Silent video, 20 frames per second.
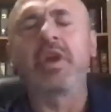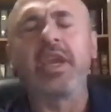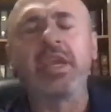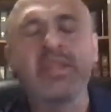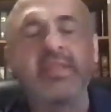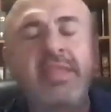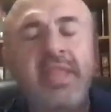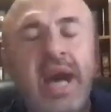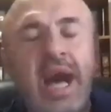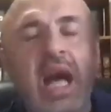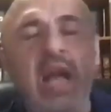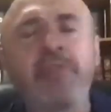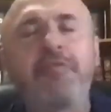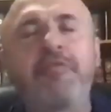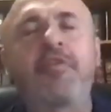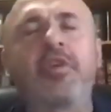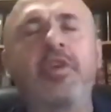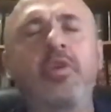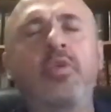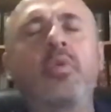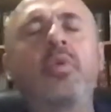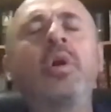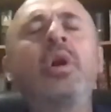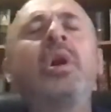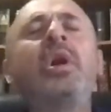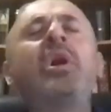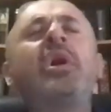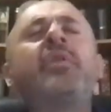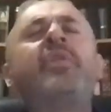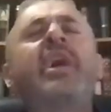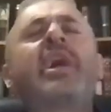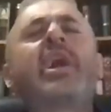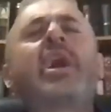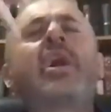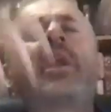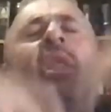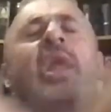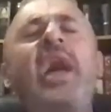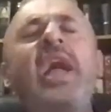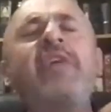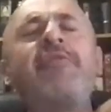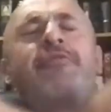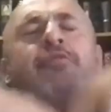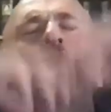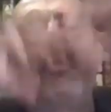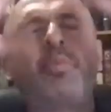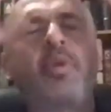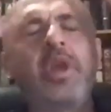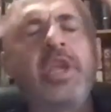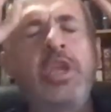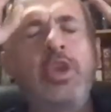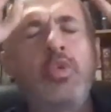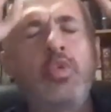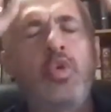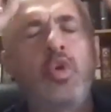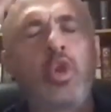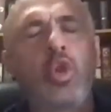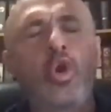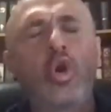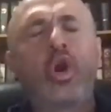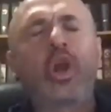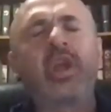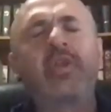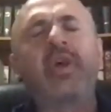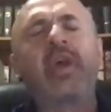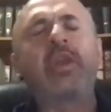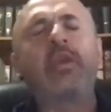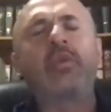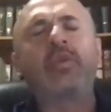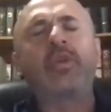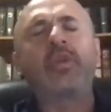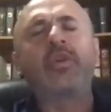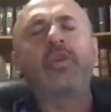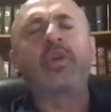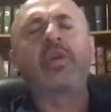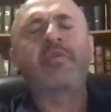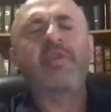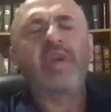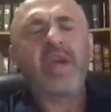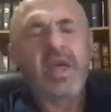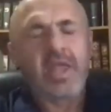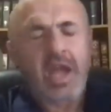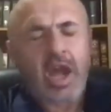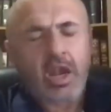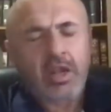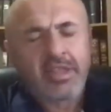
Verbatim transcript: necessary, die for you, that our life will bring you glory that you deserve